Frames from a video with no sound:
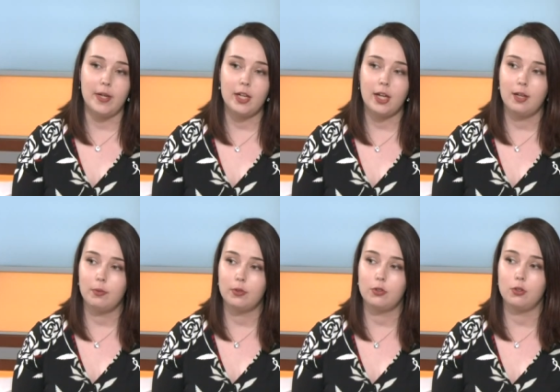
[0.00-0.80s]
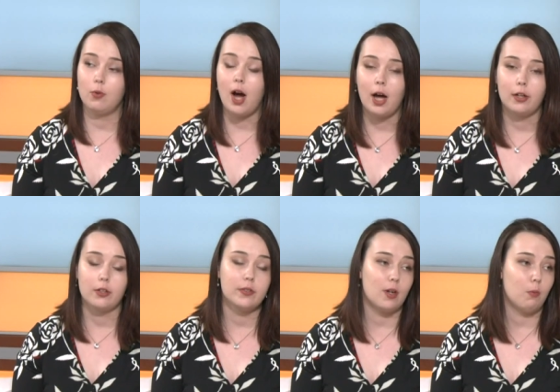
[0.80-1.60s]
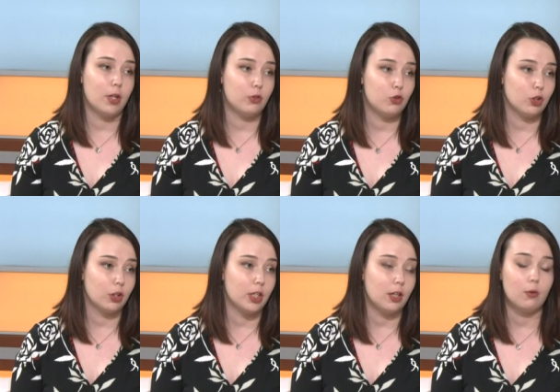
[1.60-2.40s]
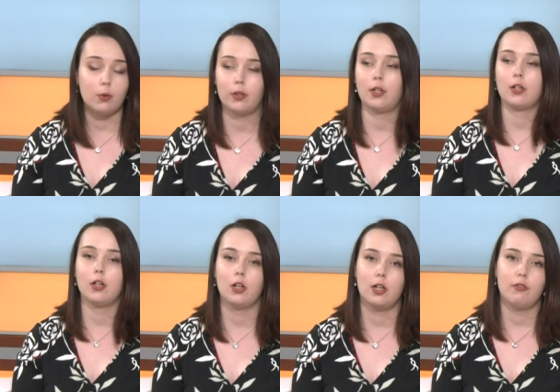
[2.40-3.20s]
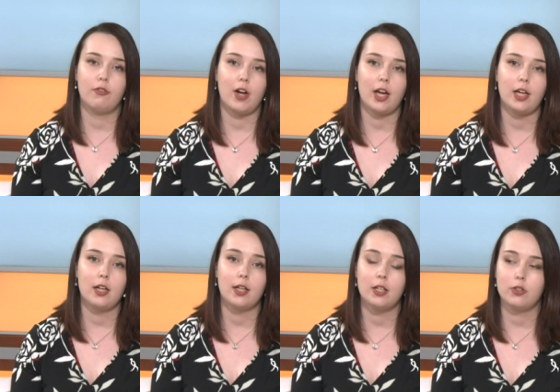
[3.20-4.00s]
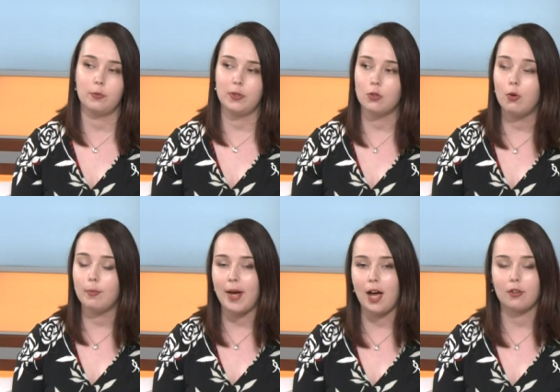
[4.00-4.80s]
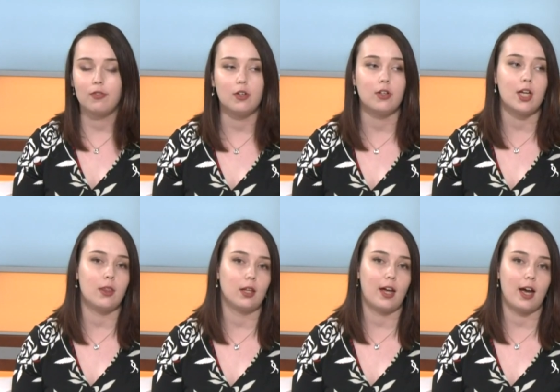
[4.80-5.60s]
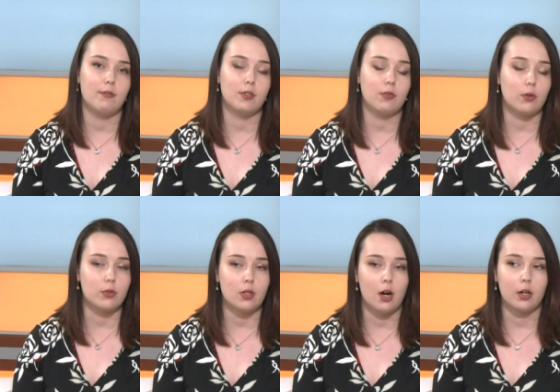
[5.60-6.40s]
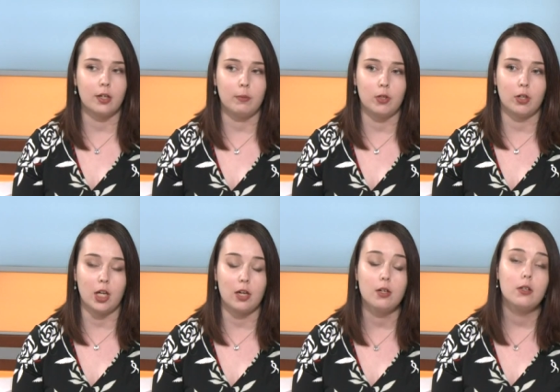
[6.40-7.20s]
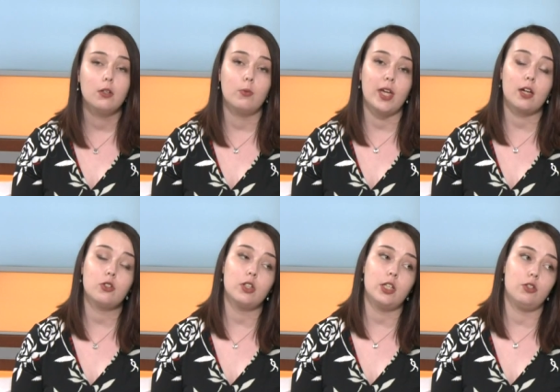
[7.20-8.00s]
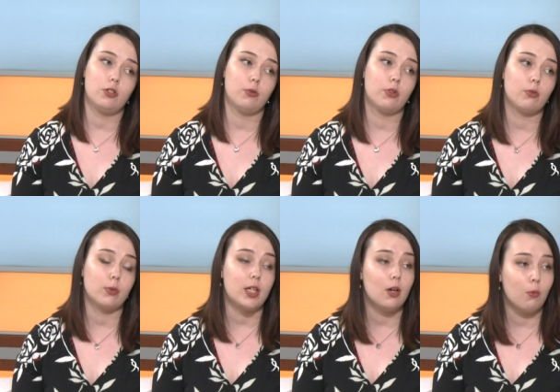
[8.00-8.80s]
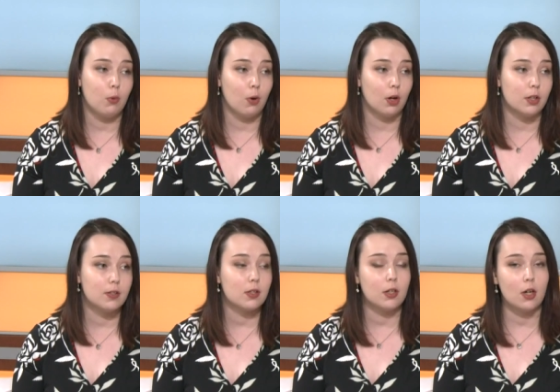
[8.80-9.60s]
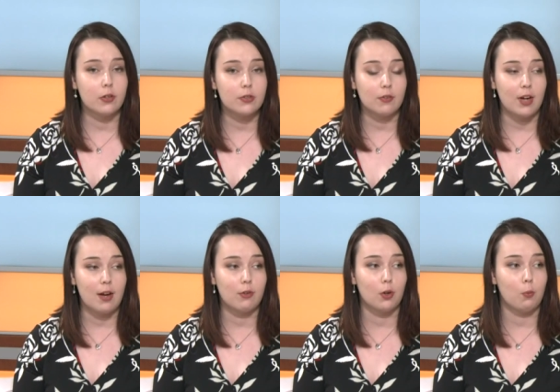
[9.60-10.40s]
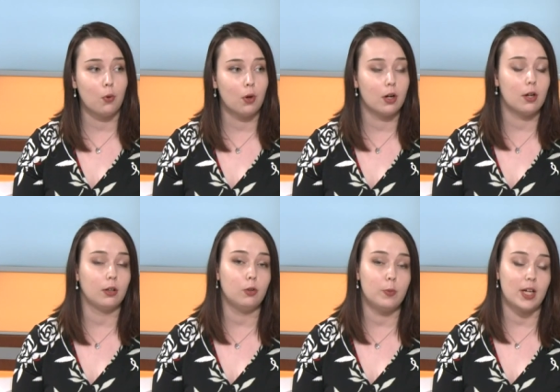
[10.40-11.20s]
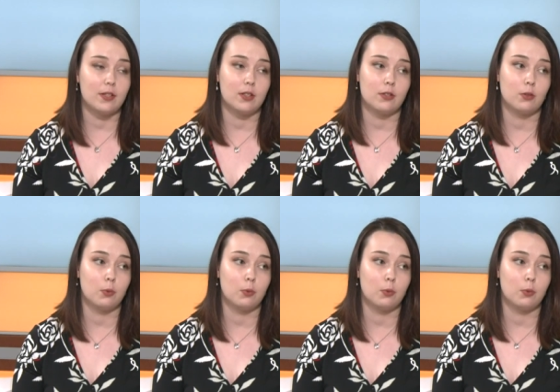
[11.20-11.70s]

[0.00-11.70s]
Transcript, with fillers: Being able to honor someone's journey or their current fight can just be so impactful in the lives of those in our community we actually do three awards a Young Survivor Award, a Luminescence